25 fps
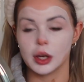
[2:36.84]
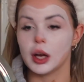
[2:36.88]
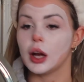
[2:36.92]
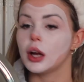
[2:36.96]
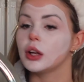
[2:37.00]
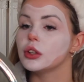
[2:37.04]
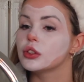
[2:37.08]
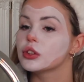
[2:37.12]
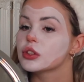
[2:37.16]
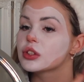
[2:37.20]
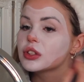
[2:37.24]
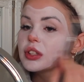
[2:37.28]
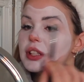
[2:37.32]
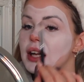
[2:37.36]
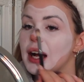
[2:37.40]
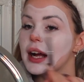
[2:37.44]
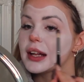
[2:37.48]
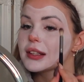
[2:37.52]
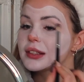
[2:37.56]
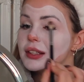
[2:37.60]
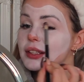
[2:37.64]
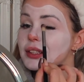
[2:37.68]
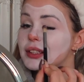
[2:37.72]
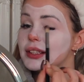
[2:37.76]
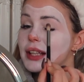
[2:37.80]
and just
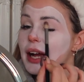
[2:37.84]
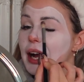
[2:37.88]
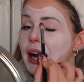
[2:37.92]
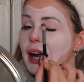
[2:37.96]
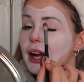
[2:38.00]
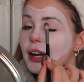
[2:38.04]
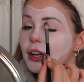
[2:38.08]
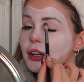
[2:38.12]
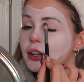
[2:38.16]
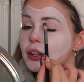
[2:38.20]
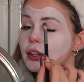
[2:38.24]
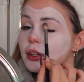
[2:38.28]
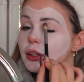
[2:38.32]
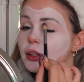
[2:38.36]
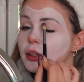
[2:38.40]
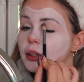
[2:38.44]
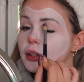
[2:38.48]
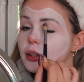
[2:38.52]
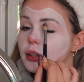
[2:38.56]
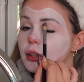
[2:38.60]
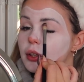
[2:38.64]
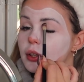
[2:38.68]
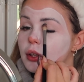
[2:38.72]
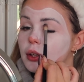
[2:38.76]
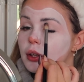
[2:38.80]
start to darken
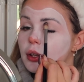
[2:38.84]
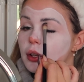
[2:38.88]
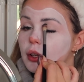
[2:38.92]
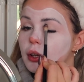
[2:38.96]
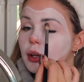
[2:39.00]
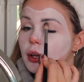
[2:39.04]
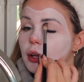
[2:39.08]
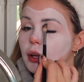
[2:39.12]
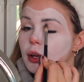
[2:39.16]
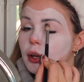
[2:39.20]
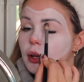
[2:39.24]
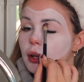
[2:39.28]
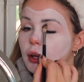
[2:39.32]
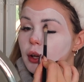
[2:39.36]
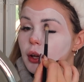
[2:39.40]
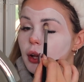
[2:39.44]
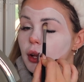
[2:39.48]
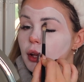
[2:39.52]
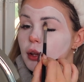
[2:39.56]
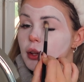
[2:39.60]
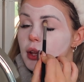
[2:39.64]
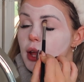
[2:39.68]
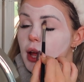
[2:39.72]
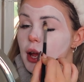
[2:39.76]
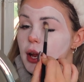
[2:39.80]

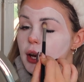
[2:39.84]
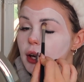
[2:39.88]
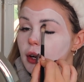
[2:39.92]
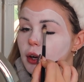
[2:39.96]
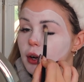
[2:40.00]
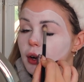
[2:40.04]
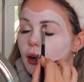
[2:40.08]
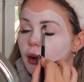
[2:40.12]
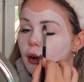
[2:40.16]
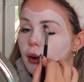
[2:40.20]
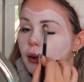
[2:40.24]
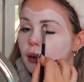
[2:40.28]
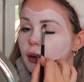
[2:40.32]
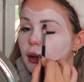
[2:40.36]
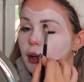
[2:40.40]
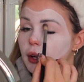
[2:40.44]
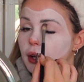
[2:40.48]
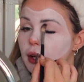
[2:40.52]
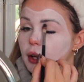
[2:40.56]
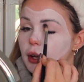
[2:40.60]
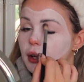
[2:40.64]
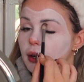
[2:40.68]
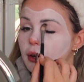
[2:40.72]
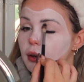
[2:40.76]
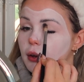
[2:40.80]
the inner corner
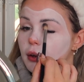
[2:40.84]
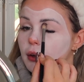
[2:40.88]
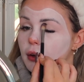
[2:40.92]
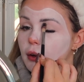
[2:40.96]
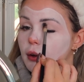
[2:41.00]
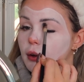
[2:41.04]
here.